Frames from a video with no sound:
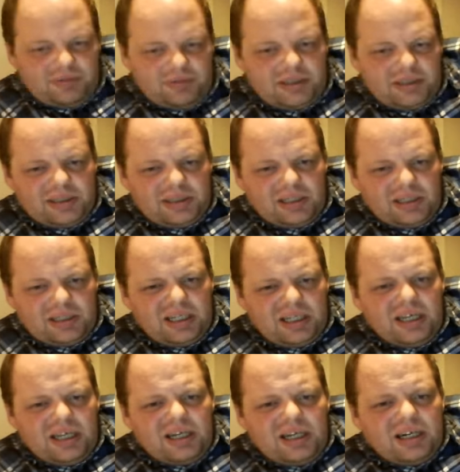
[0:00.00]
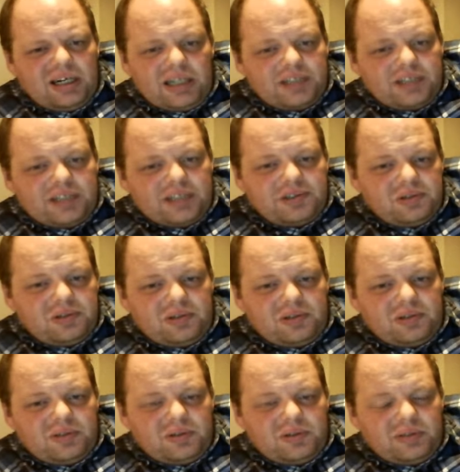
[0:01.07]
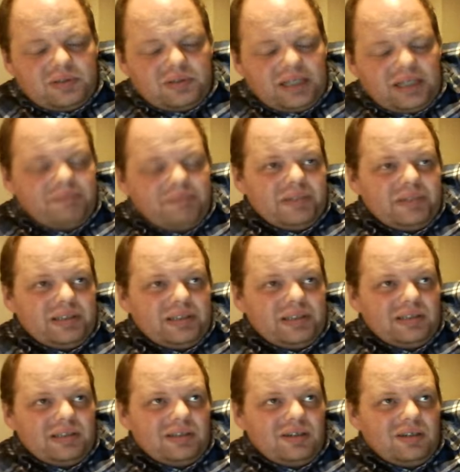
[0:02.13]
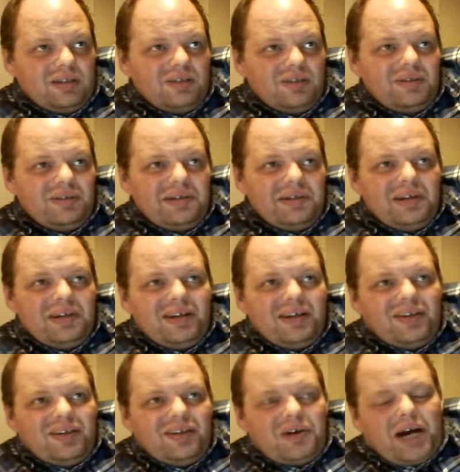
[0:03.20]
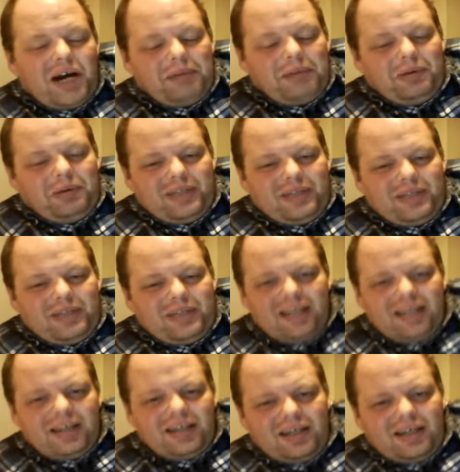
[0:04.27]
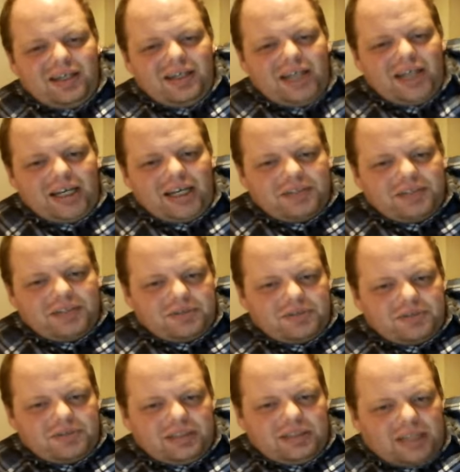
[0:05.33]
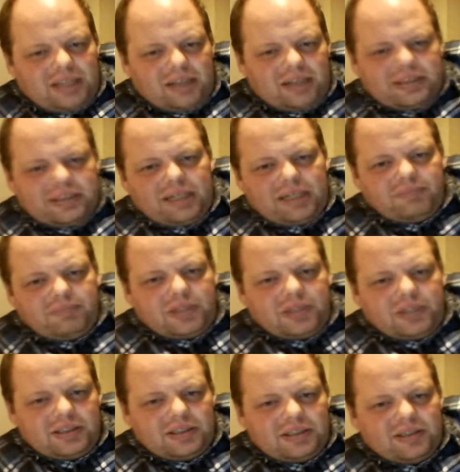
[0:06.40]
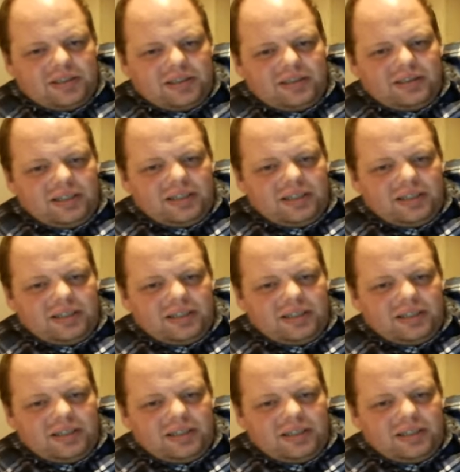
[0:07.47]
It's the cholesterol control tablets, so not happy with taking an extra set of tablets. And